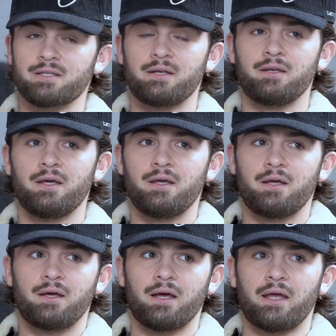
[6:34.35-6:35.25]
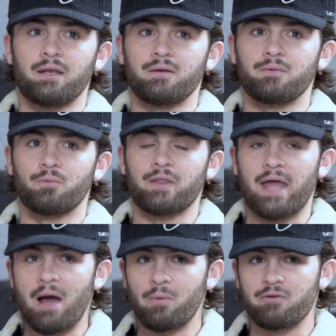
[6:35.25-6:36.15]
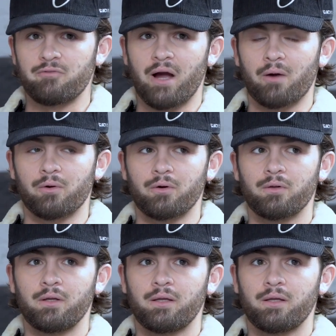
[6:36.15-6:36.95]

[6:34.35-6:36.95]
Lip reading: and when that went viral,